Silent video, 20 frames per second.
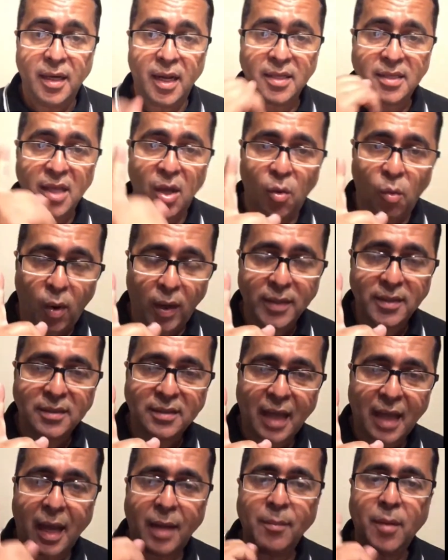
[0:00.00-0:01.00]
There's a
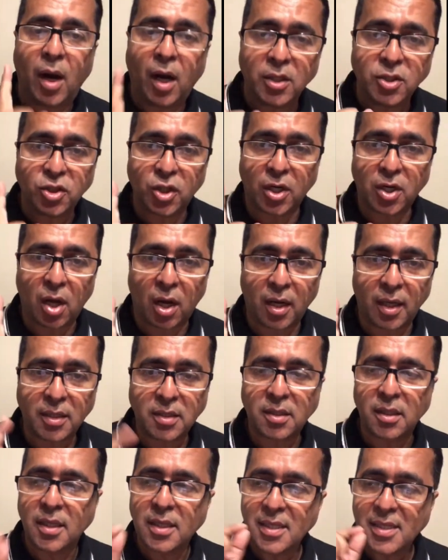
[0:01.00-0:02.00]
one-time
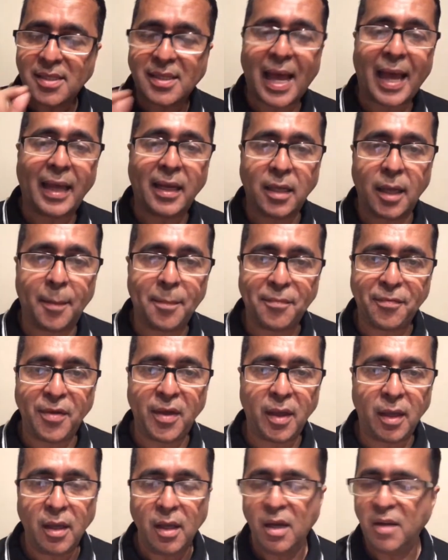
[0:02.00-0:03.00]
$100 sign-up
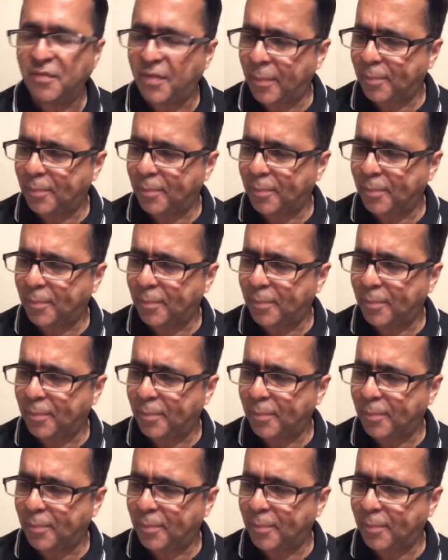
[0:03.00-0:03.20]
fee